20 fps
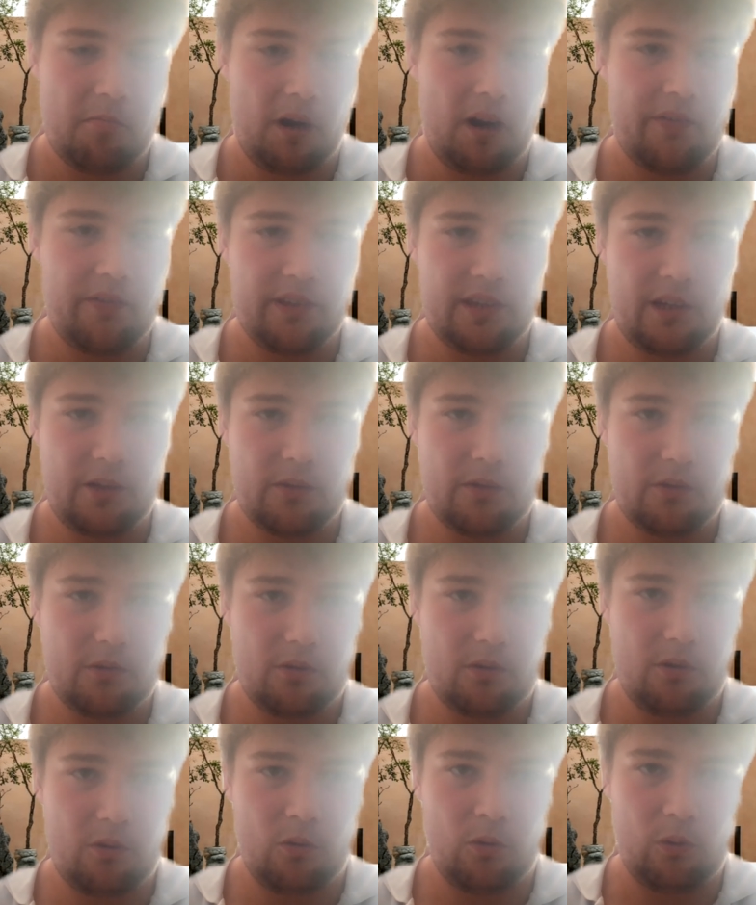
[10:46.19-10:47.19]
I think they'll do
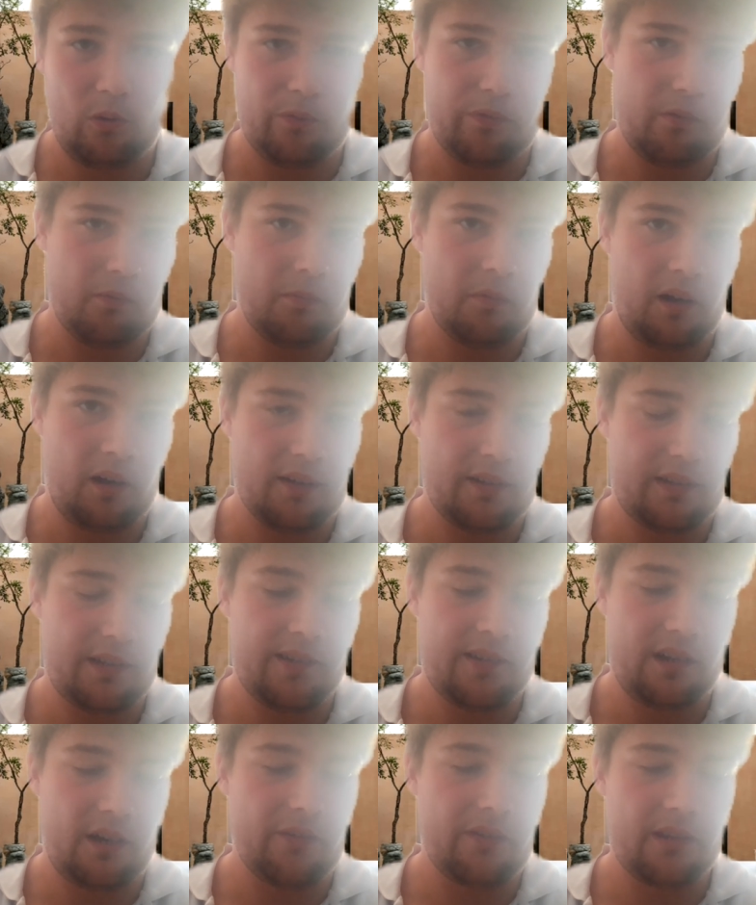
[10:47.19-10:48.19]
all from last
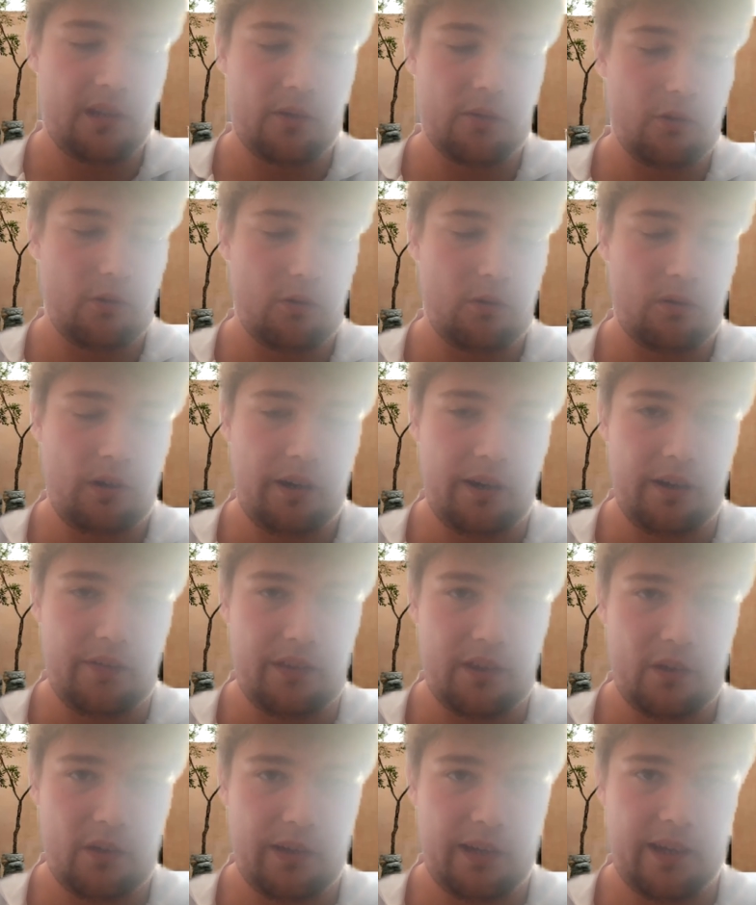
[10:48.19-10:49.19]
season. I think they'll do all right. I think
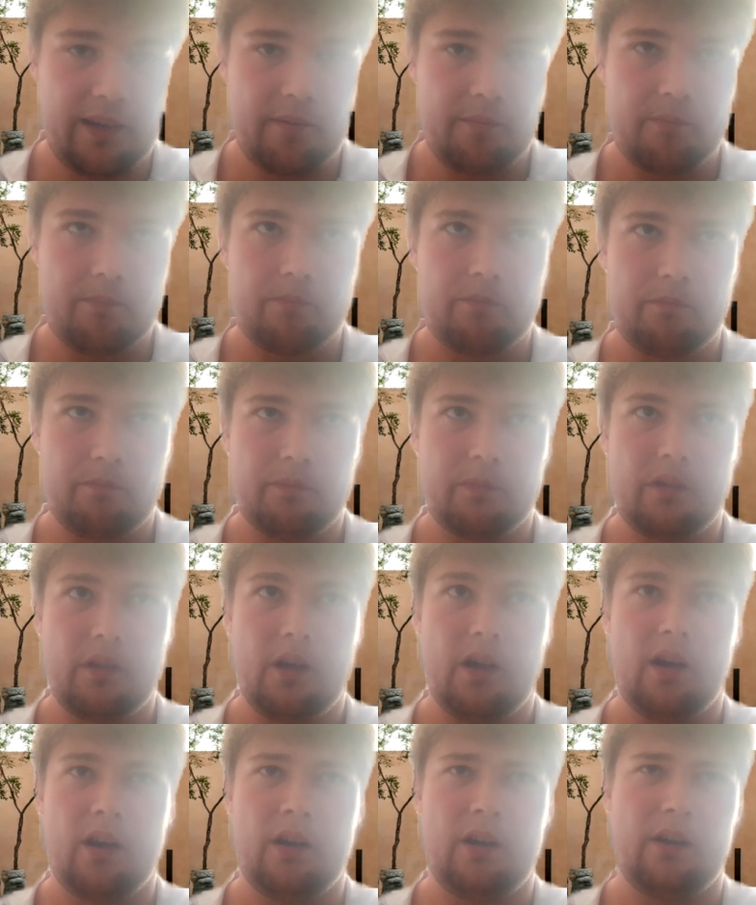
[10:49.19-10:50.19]
they'll get
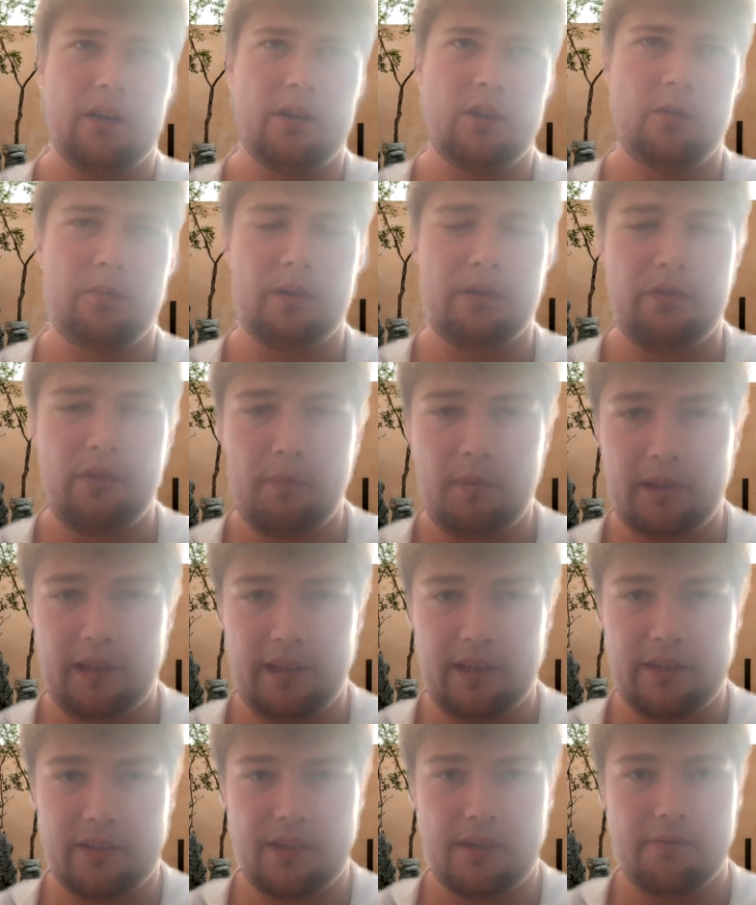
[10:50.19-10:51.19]
European football
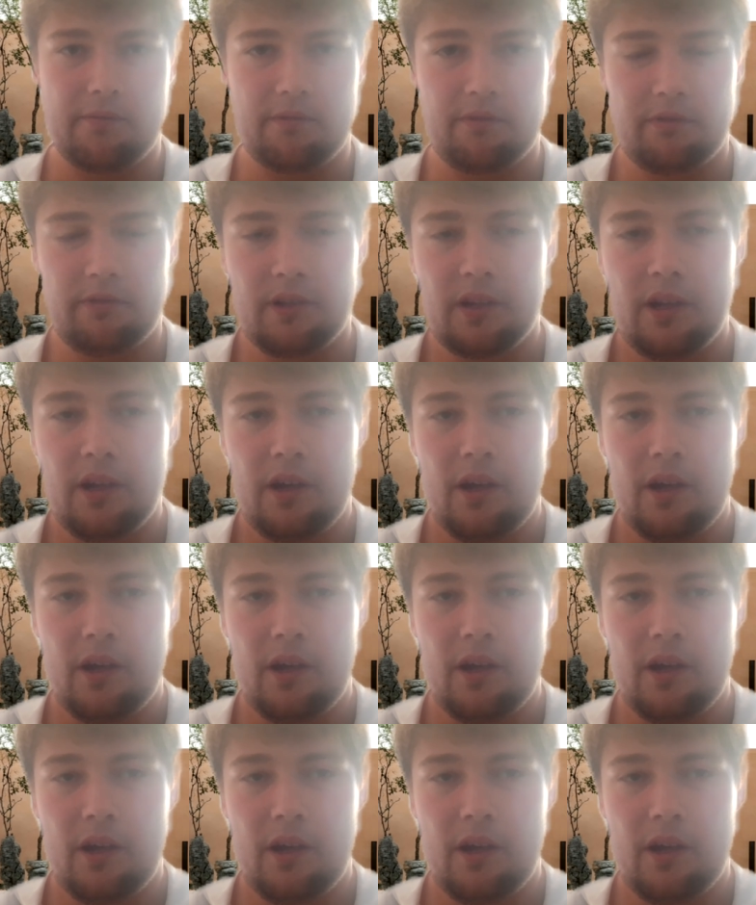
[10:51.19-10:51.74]
again, 7th.